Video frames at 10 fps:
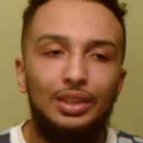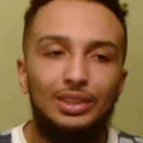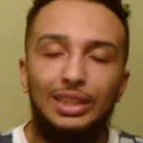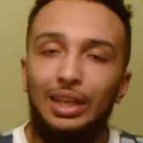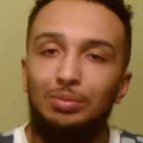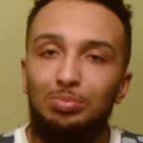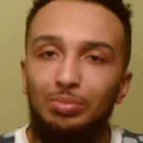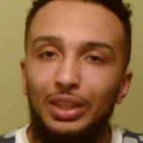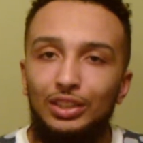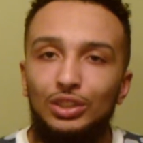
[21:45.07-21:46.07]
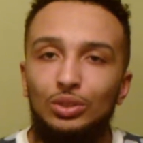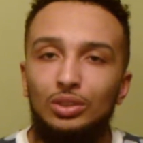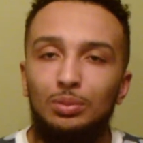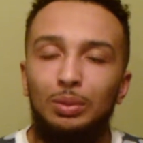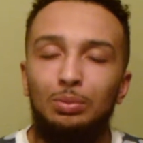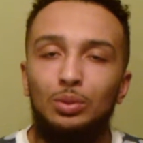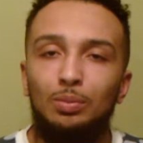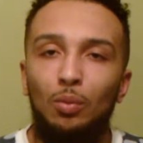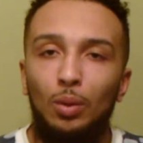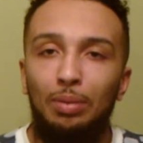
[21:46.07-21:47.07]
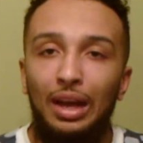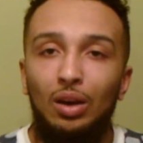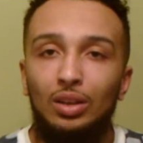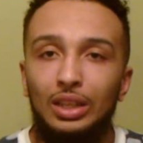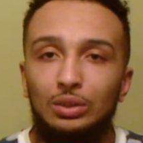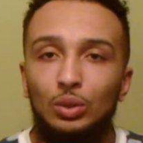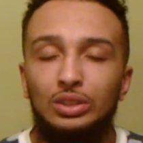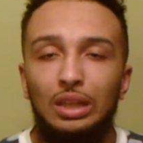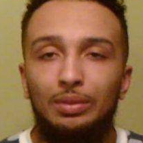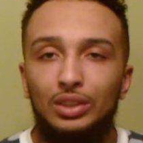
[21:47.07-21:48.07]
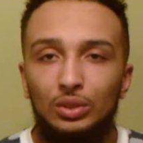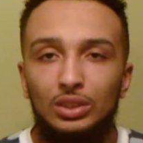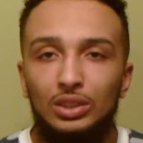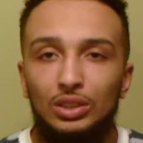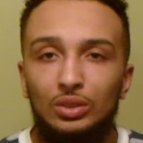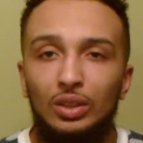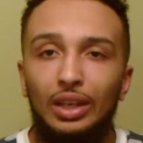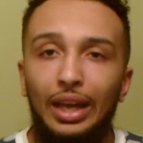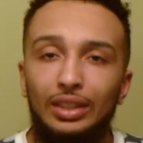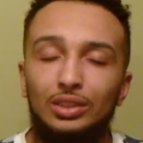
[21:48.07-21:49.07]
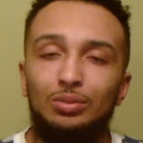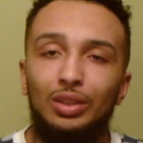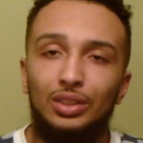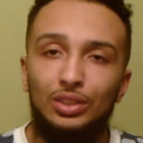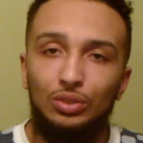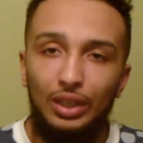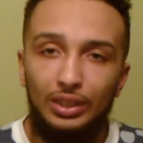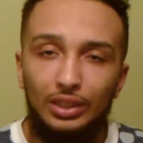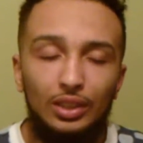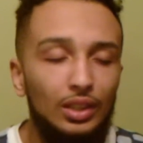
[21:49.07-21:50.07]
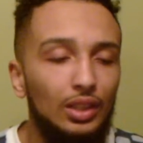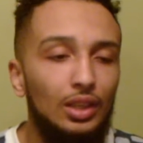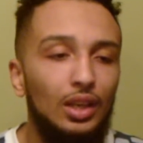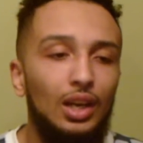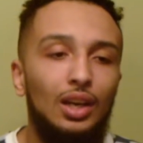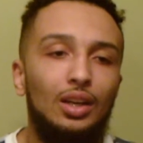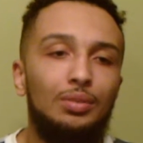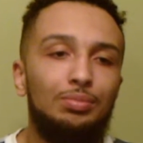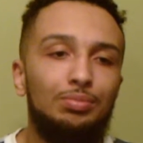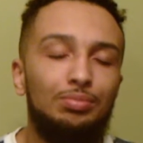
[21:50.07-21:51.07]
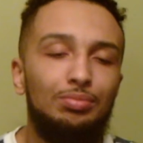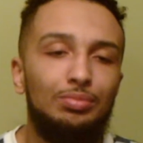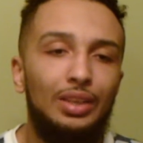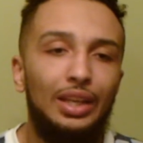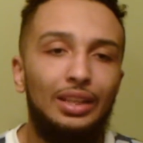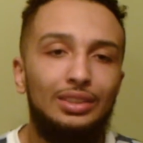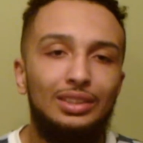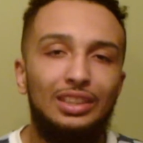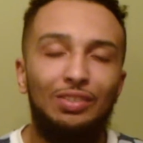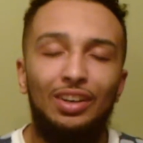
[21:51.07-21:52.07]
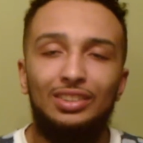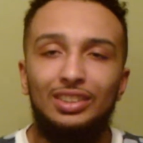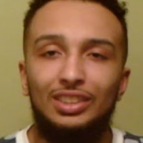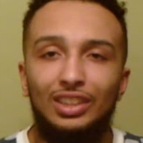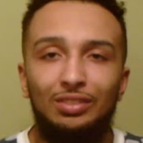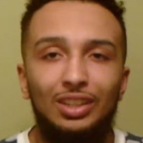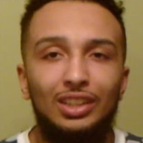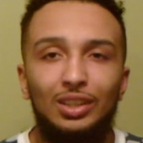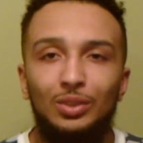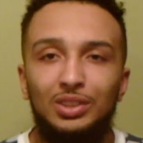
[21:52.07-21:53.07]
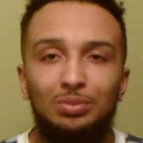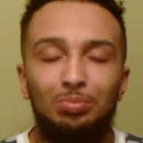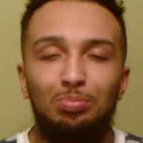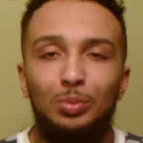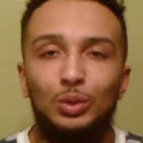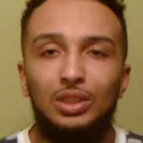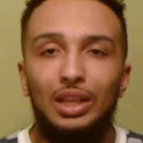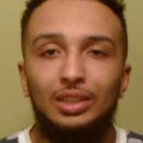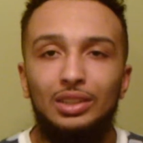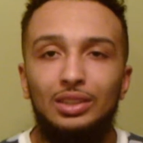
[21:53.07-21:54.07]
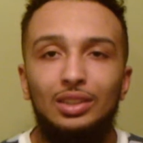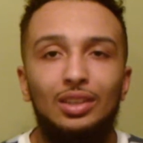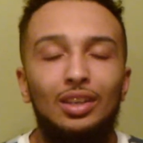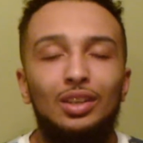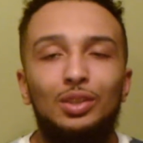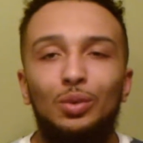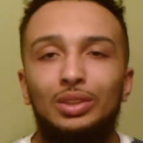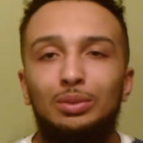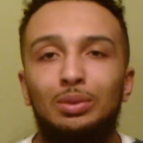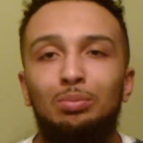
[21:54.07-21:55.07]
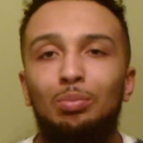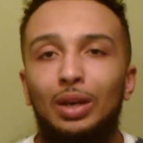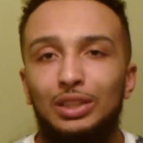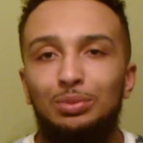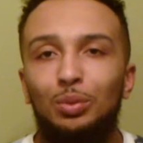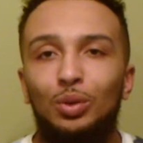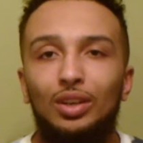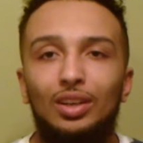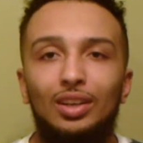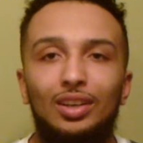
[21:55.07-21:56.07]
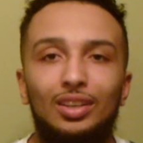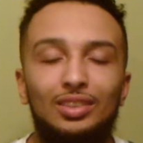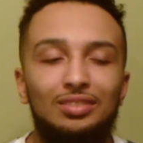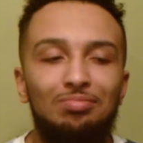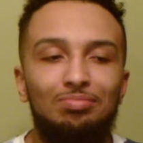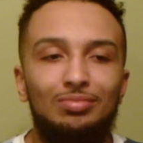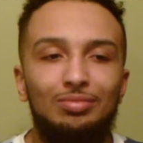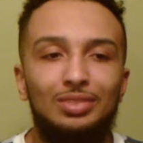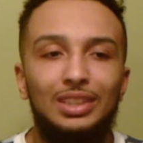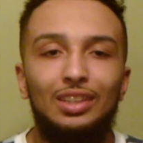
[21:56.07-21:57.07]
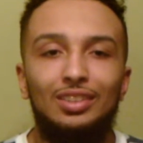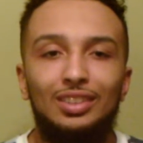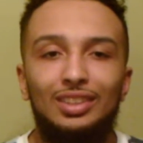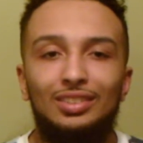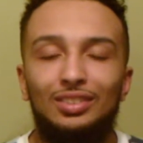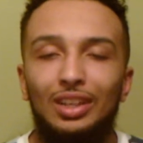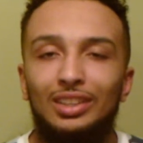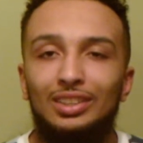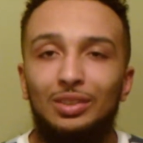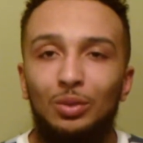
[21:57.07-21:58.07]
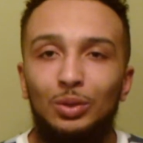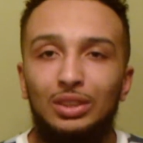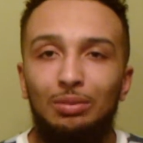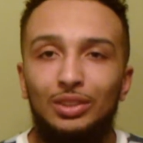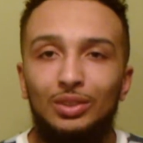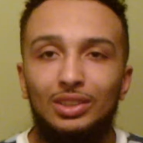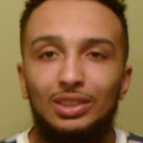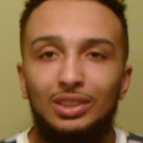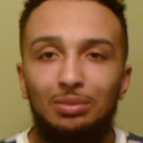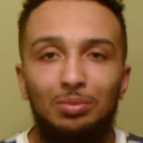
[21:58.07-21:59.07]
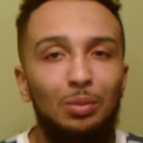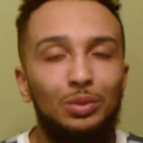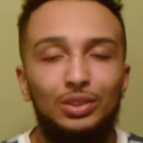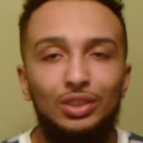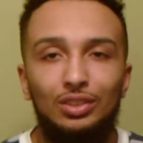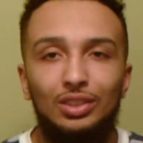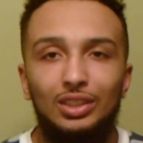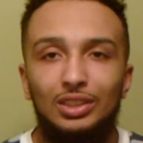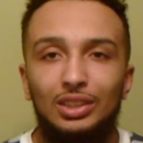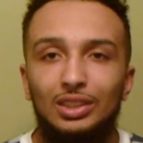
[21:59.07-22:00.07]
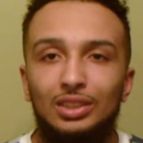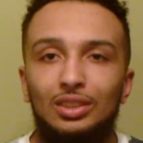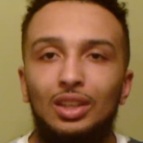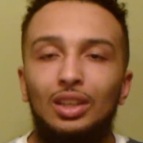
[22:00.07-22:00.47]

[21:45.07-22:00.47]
She had issues with people with more power like Rose Namajunas, who had some very good striking. And seeing as Valentina Shevchenko is most likely going to be much more skilled in striking than Rose Namajunas is, I'm almost certain that she is.